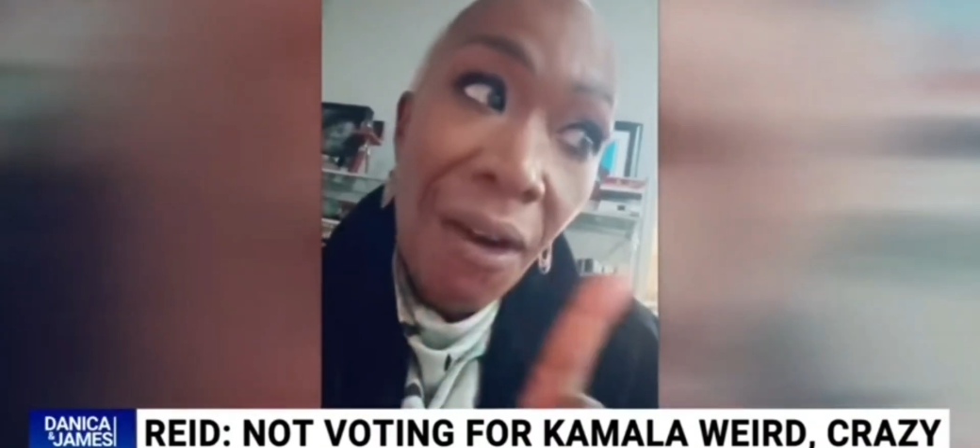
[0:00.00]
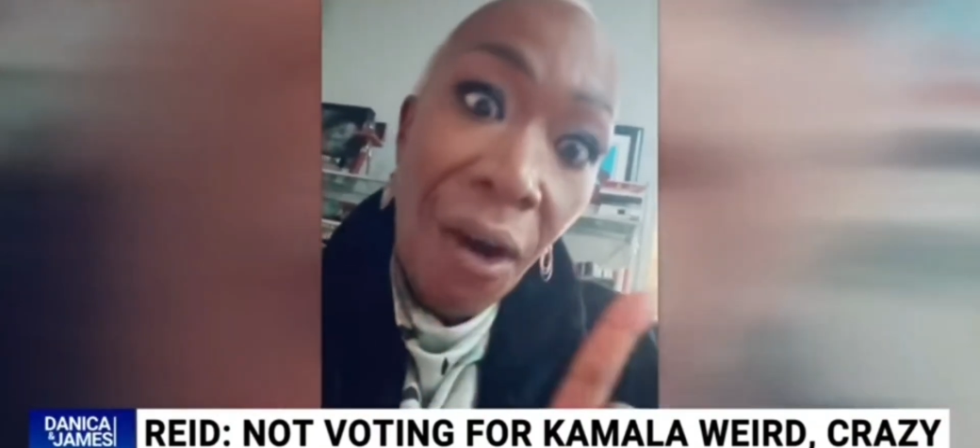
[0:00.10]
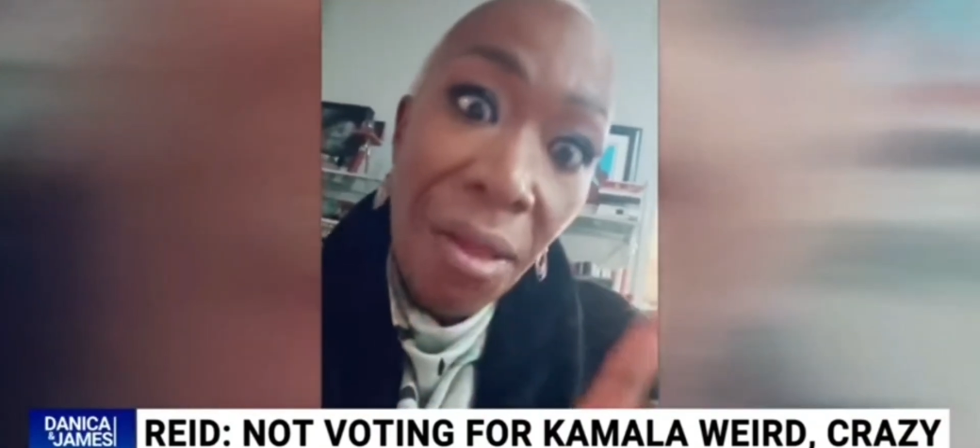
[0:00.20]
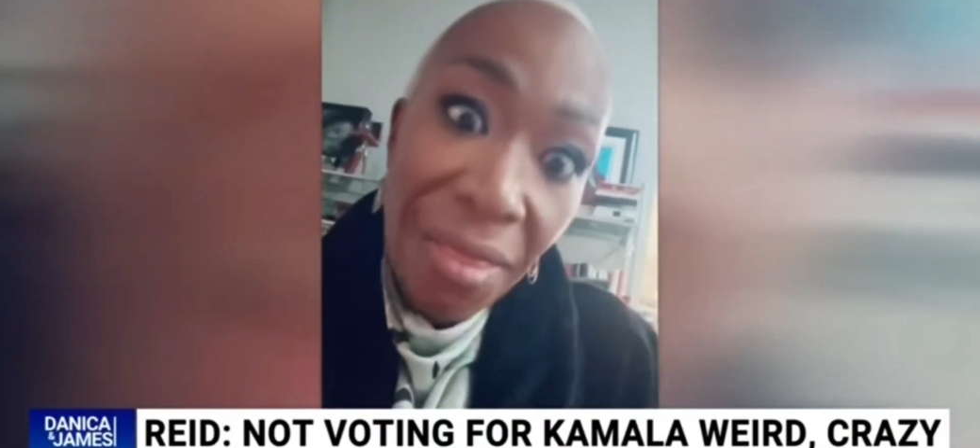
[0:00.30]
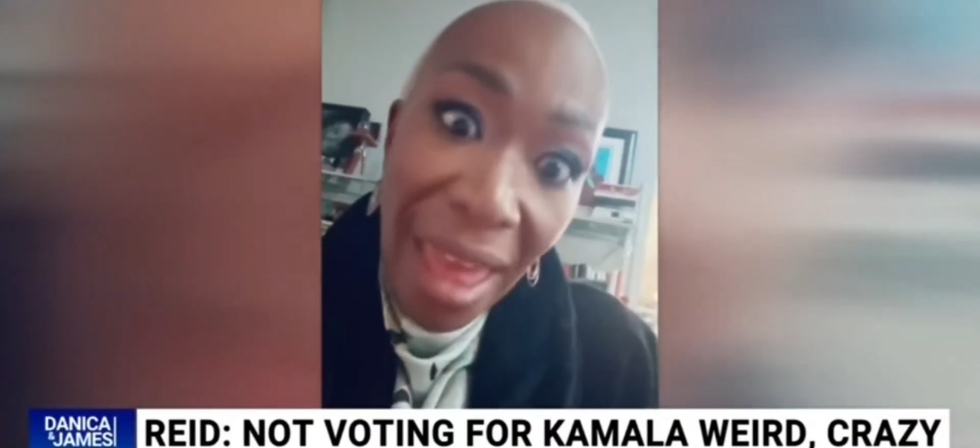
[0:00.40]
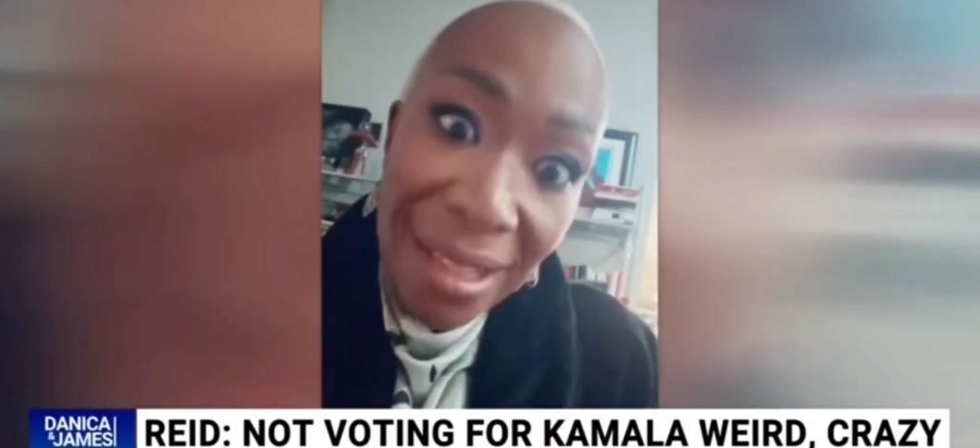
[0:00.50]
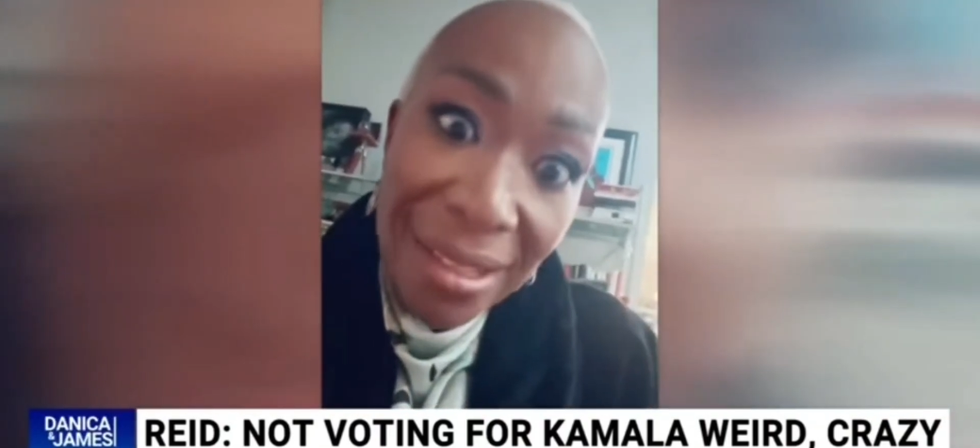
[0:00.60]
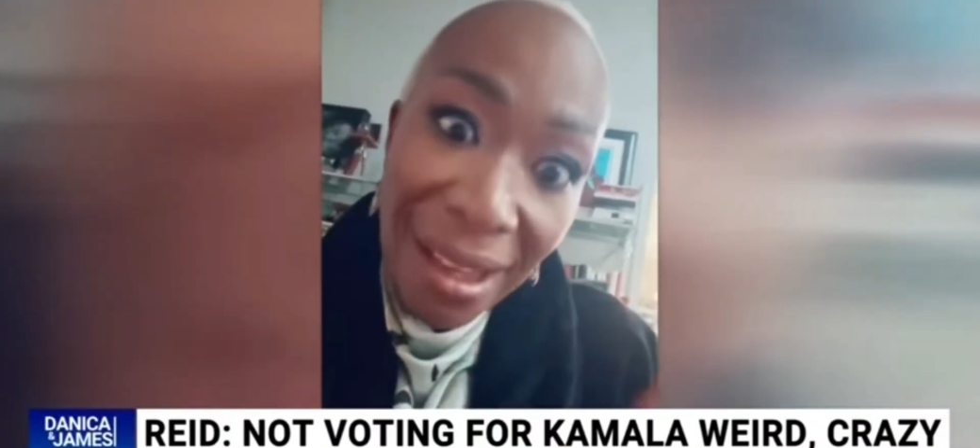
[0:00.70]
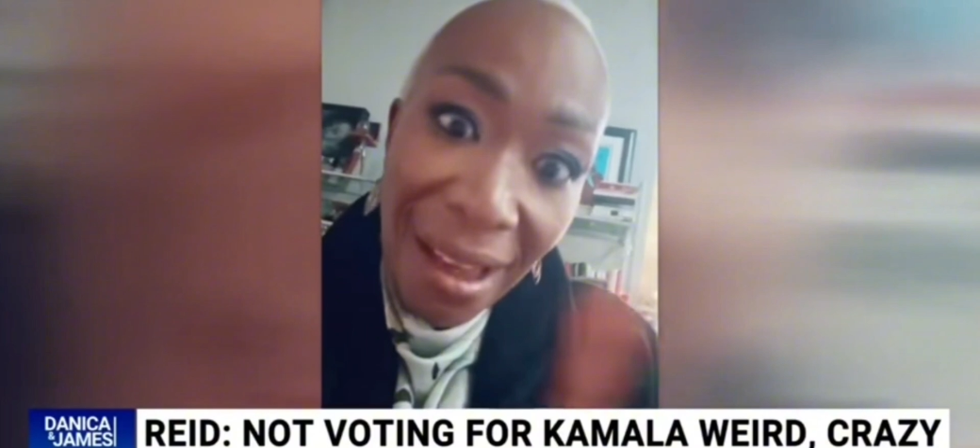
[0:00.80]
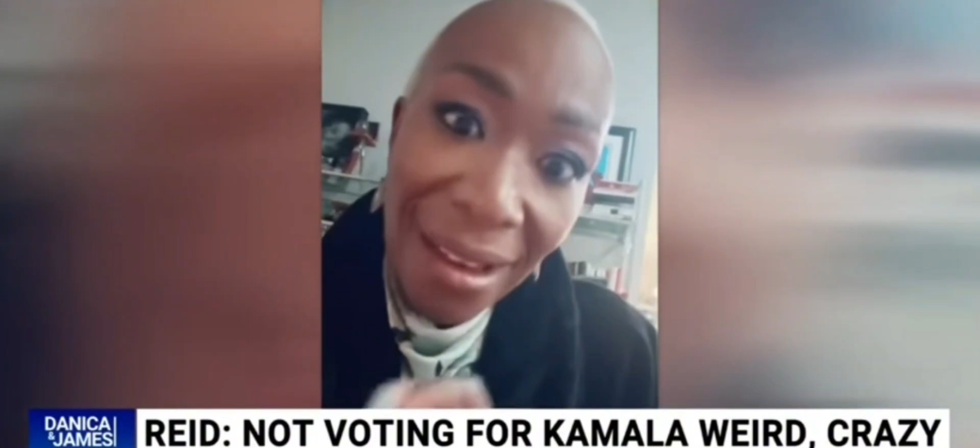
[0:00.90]
on that
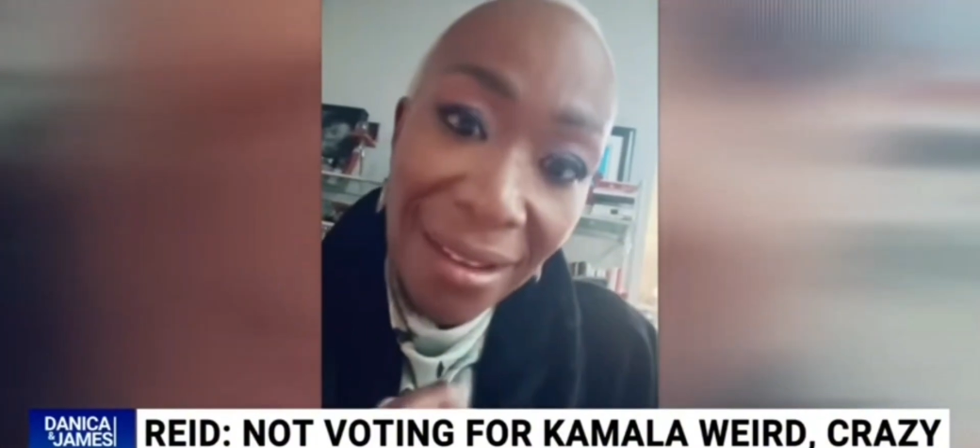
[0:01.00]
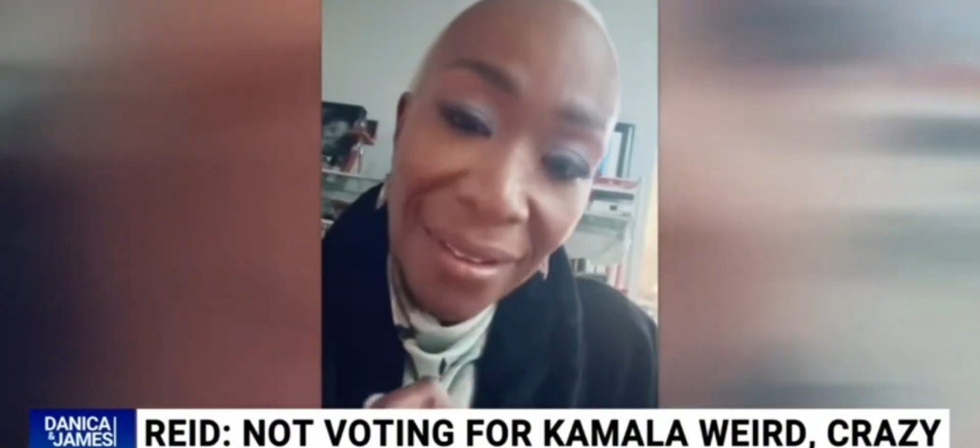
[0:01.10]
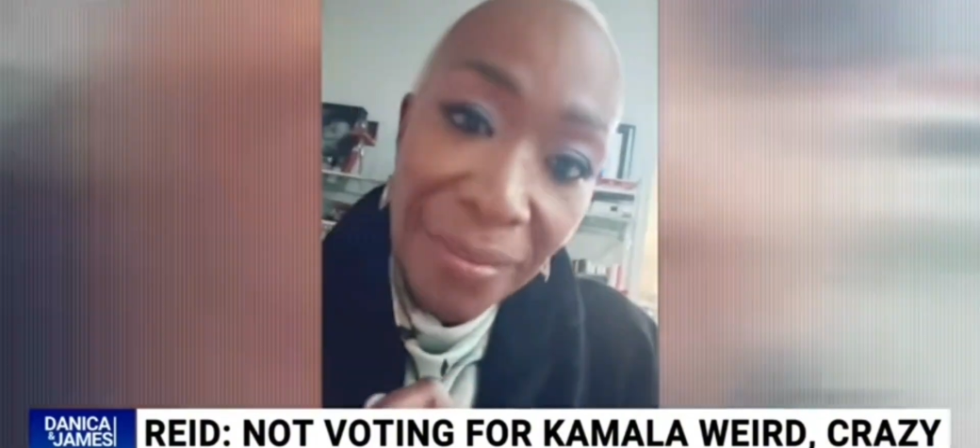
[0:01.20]
side.